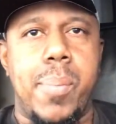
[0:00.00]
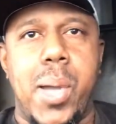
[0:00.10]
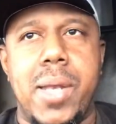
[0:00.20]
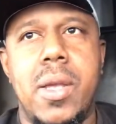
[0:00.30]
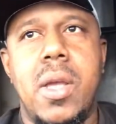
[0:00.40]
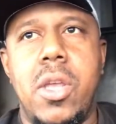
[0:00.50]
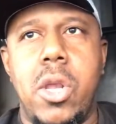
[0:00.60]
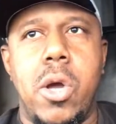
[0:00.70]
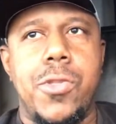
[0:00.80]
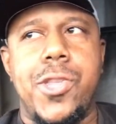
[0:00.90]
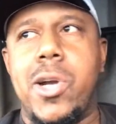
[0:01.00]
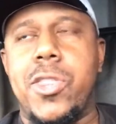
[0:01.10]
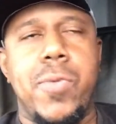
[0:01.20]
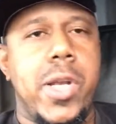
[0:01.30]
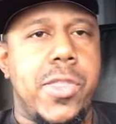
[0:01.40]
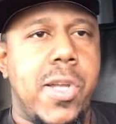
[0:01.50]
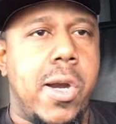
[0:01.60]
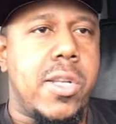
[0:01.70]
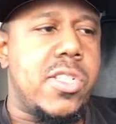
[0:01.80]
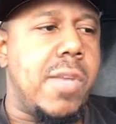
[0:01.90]
But, 33 and a
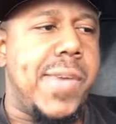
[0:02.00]
third and stuff,